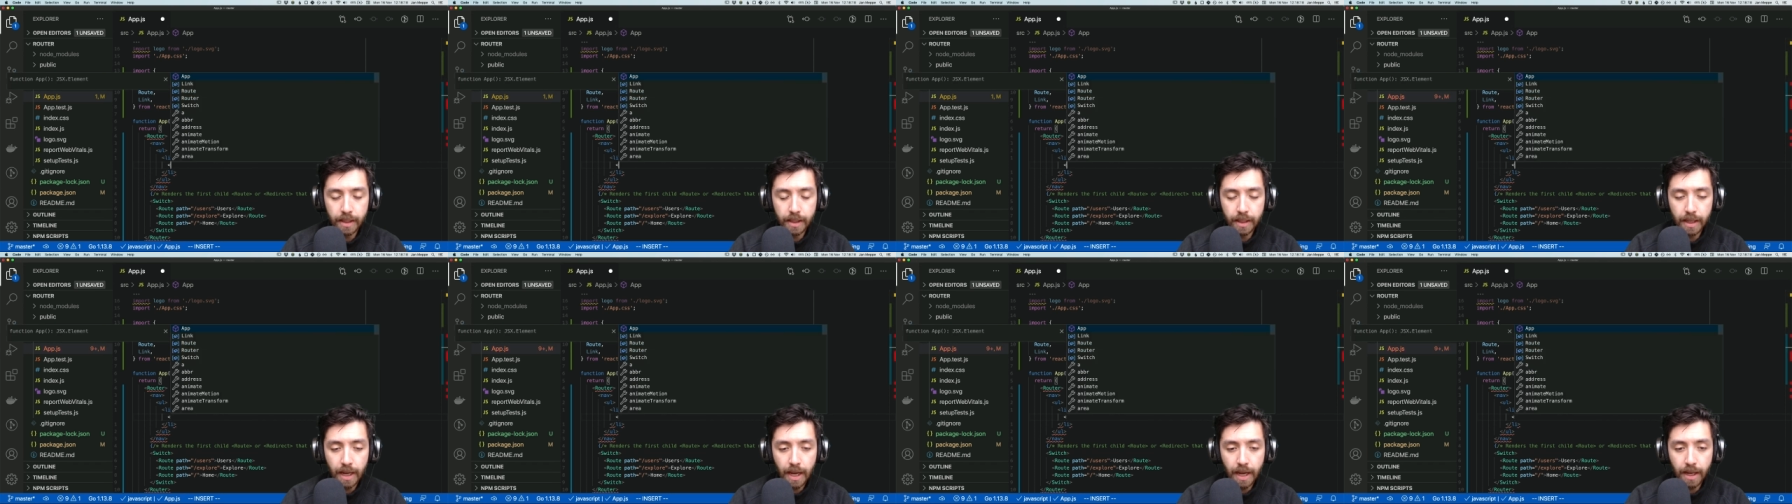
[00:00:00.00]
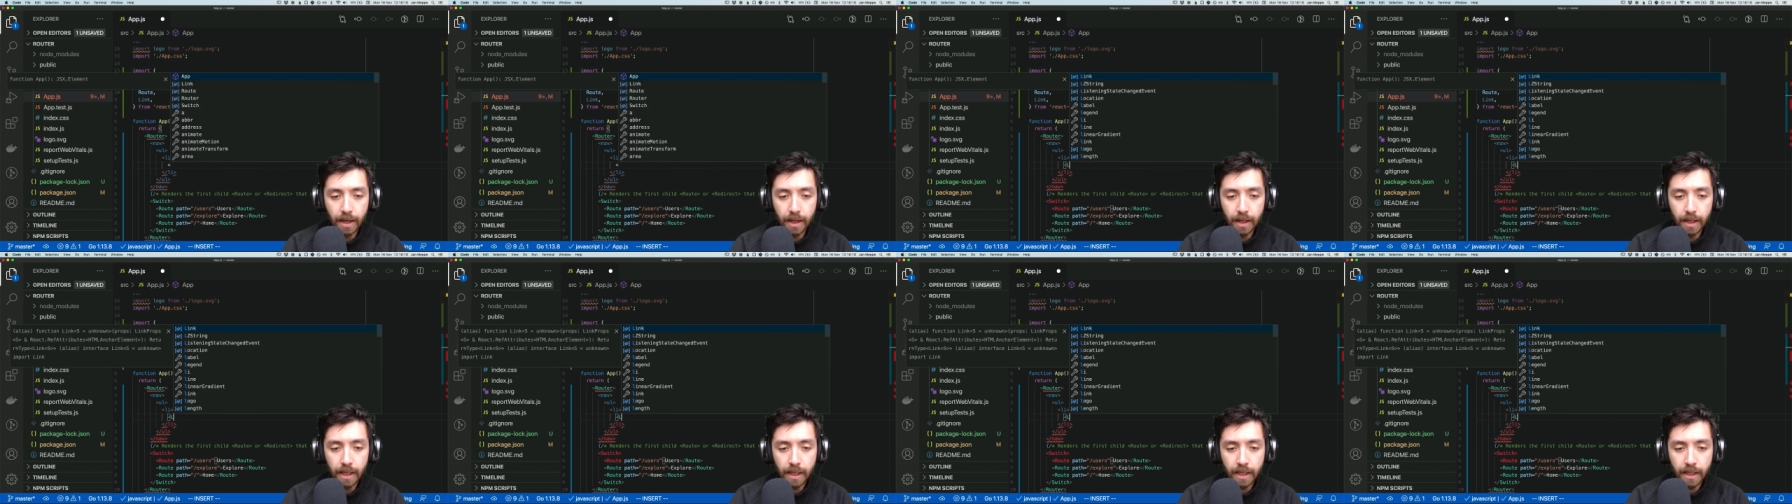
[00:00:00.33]
add a
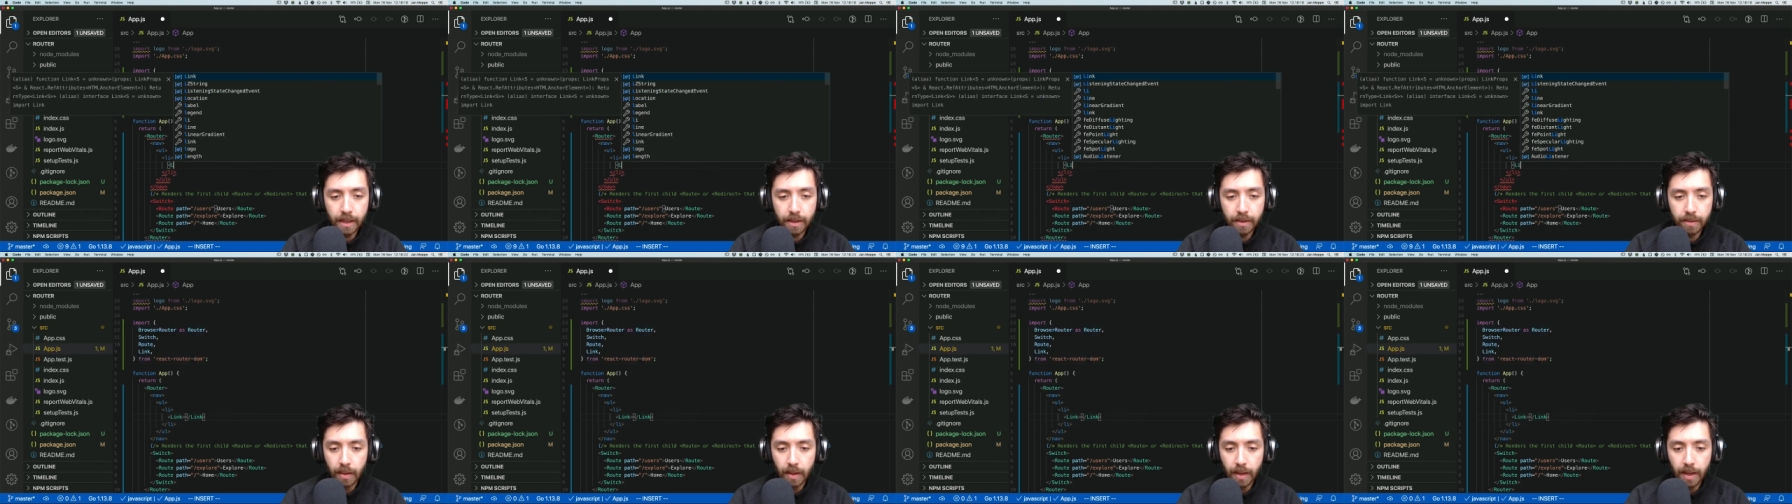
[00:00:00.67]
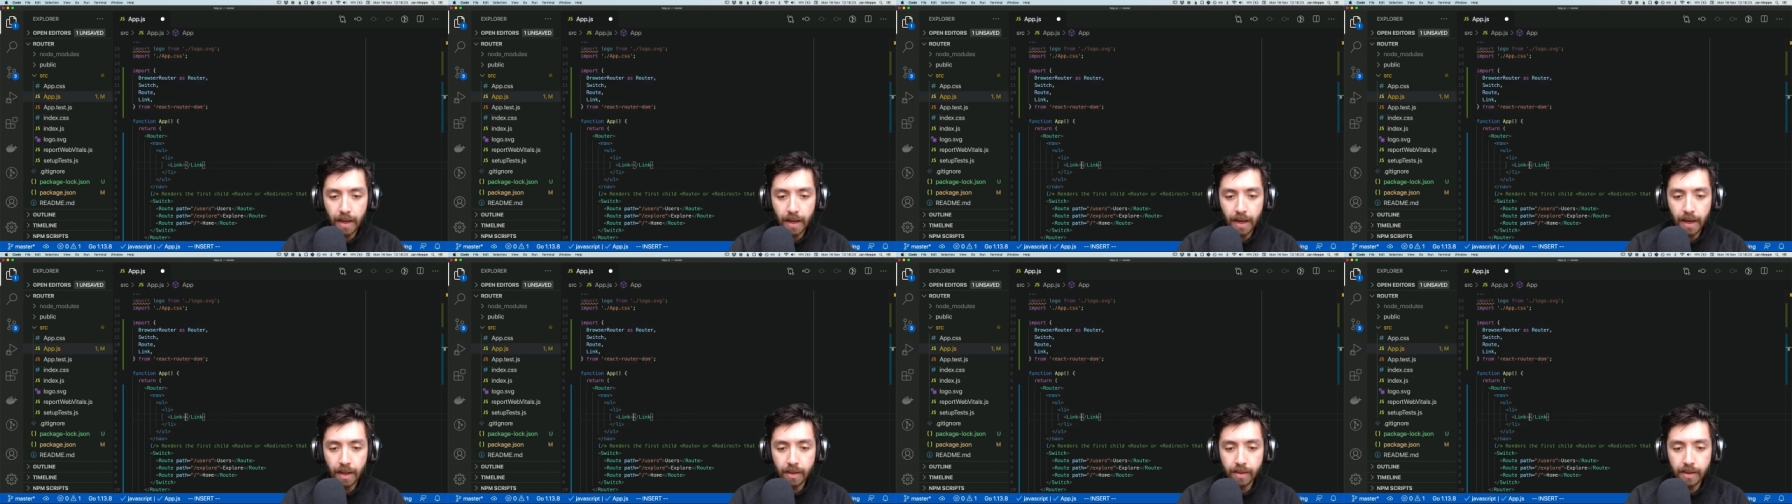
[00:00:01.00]
link
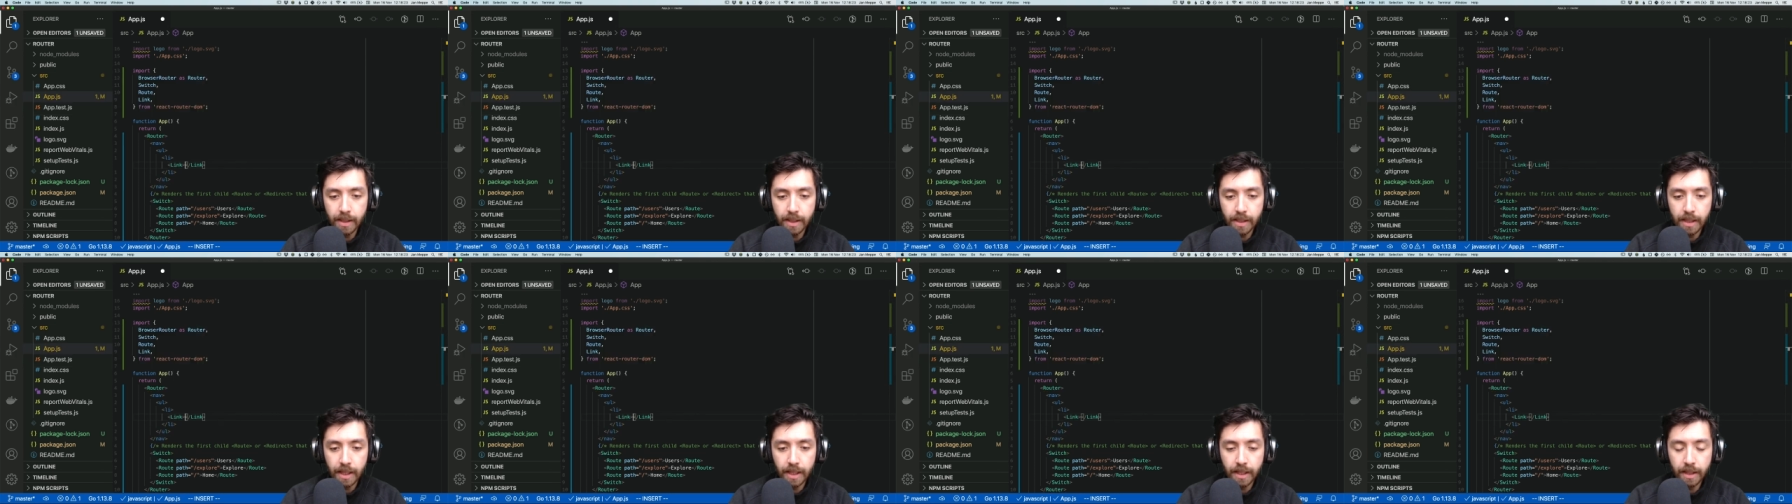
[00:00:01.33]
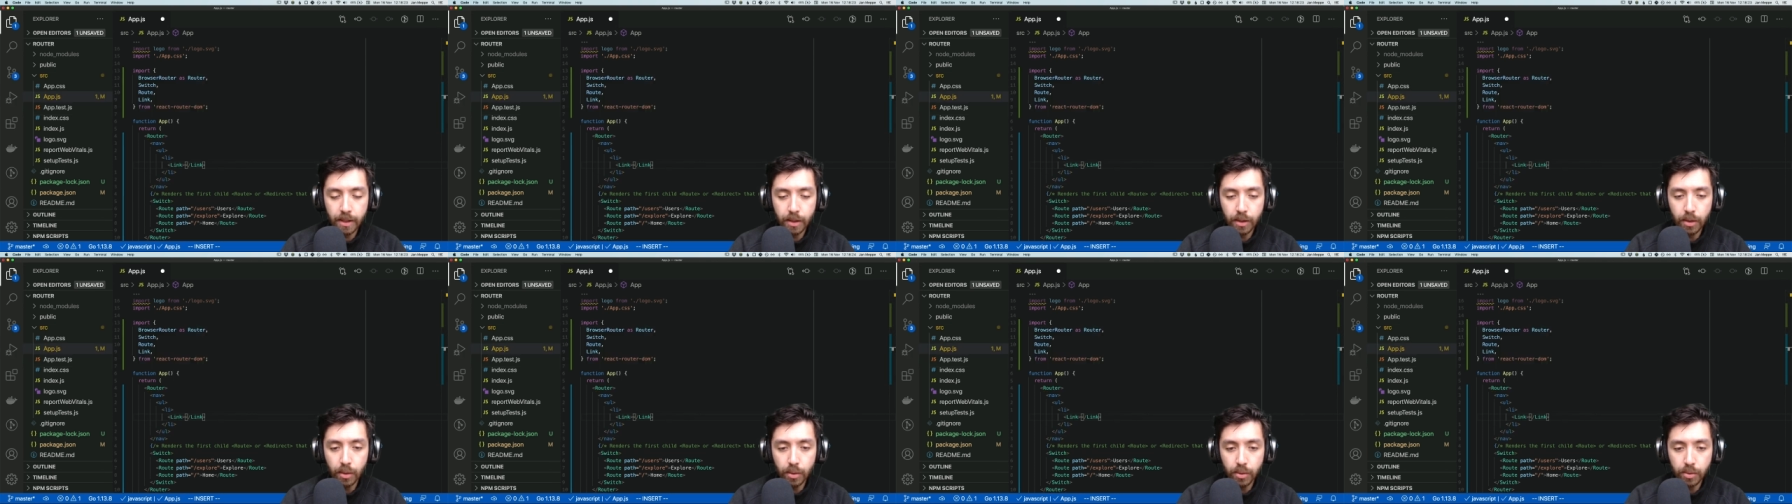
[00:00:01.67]
and this link
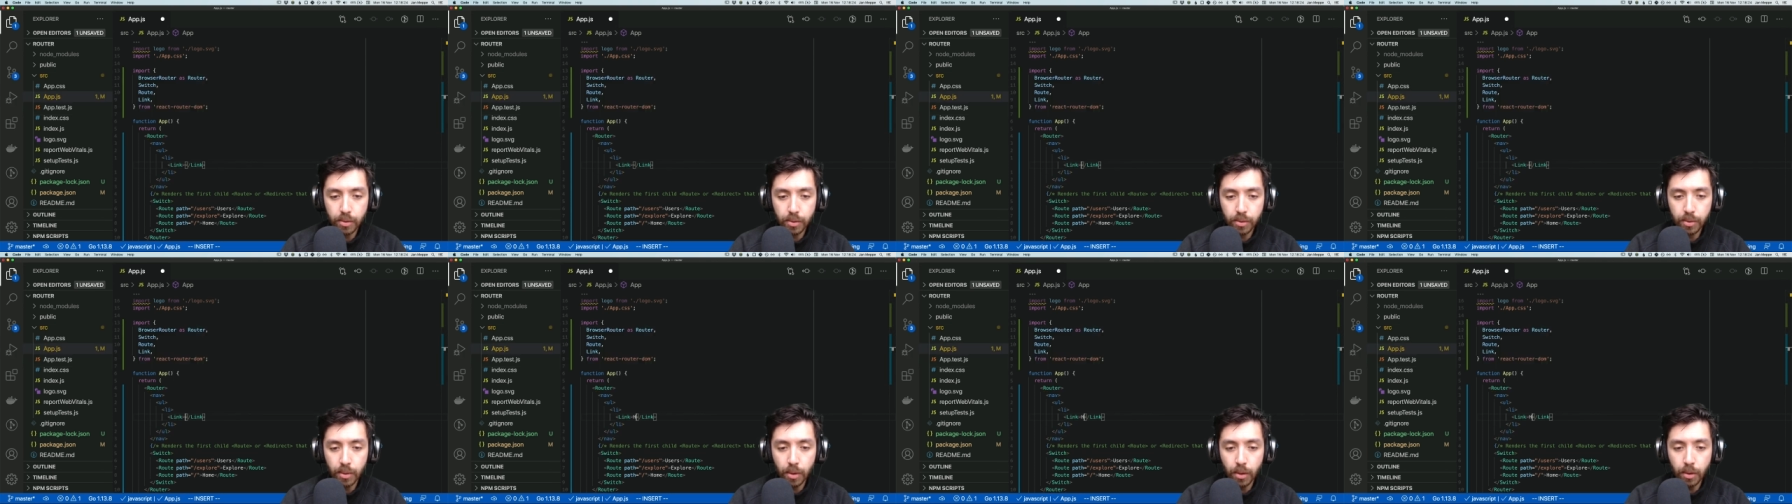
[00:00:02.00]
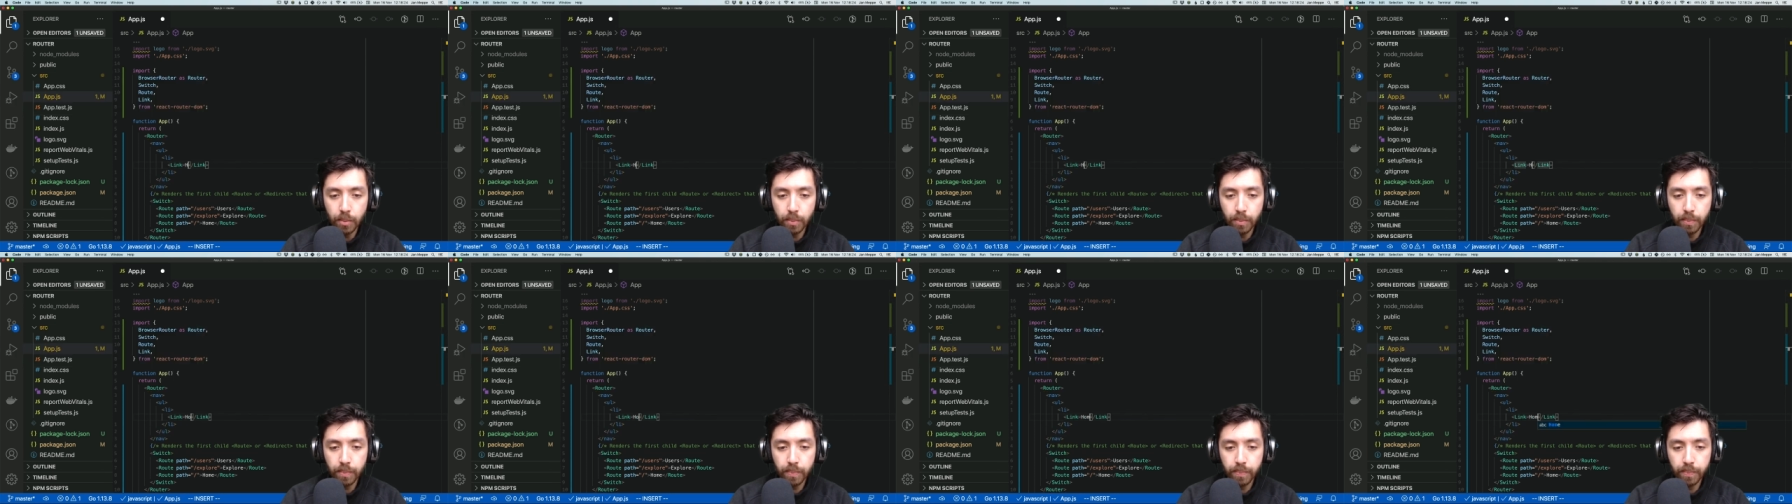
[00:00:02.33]
goes to
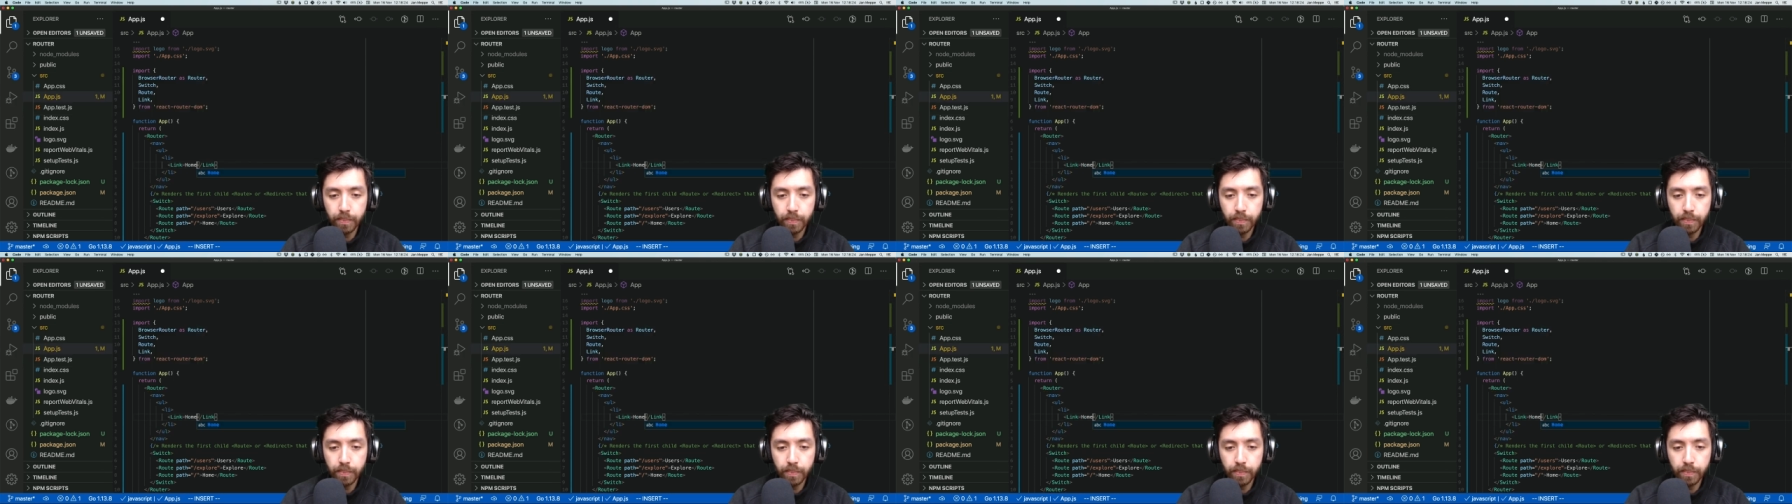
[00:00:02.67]
home.